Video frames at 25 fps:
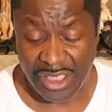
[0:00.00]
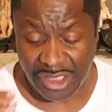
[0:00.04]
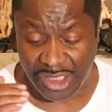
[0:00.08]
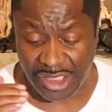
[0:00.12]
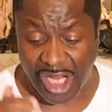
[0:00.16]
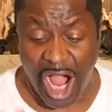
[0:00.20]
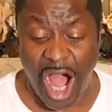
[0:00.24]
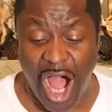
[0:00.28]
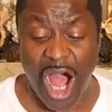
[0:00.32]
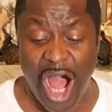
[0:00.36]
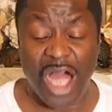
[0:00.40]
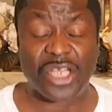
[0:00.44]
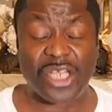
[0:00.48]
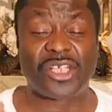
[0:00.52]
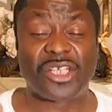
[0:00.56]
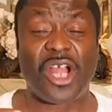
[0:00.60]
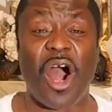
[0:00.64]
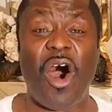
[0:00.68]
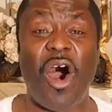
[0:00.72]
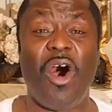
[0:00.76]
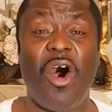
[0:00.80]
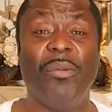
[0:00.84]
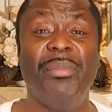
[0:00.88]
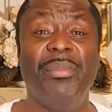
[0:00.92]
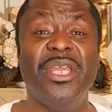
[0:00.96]
God
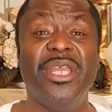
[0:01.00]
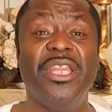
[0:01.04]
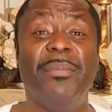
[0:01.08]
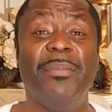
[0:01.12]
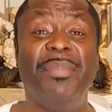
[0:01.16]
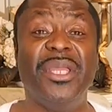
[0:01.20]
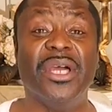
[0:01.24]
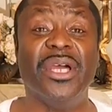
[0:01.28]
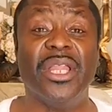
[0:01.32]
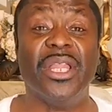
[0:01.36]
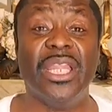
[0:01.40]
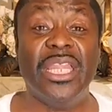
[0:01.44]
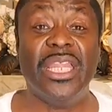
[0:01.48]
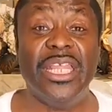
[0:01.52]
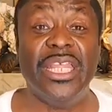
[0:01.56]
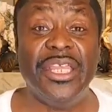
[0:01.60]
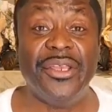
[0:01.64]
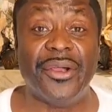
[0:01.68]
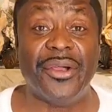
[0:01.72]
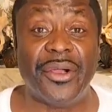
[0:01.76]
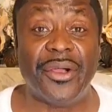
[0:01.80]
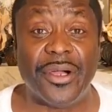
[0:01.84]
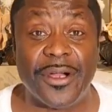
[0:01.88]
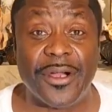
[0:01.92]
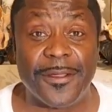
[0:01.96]
called me to be a leader.